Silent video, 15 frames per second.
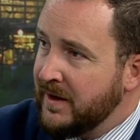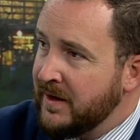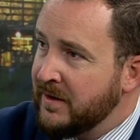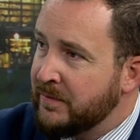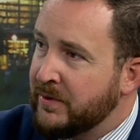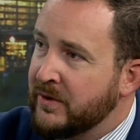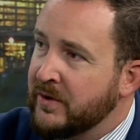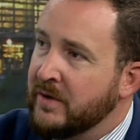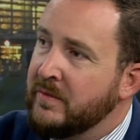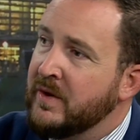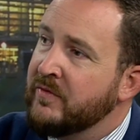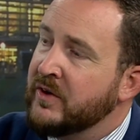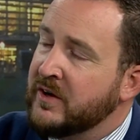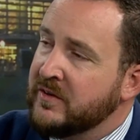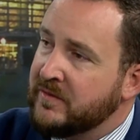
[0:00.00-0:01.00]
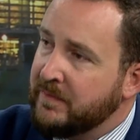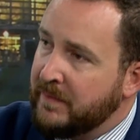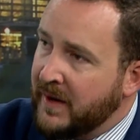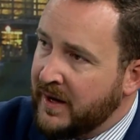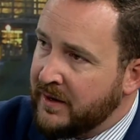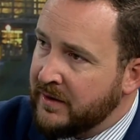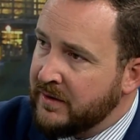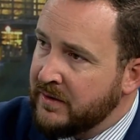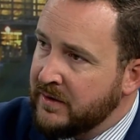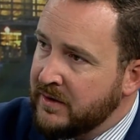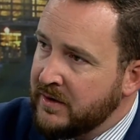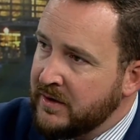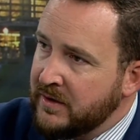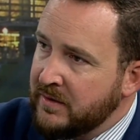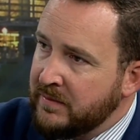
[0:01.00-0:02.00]
and the program never gets better.
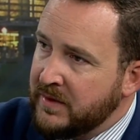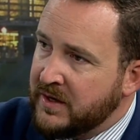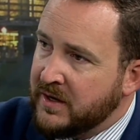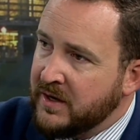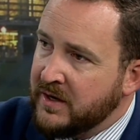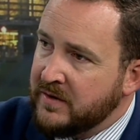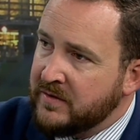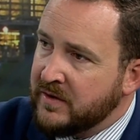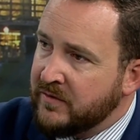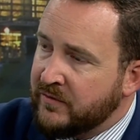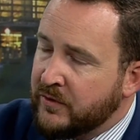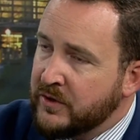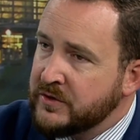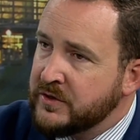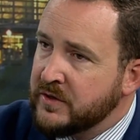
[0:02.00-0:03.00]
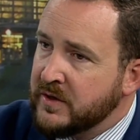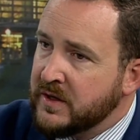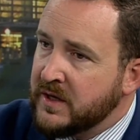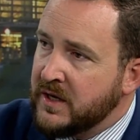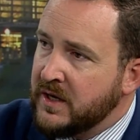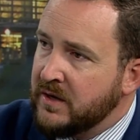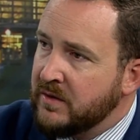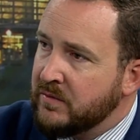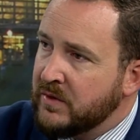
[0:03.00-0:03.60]
Because unfortunately,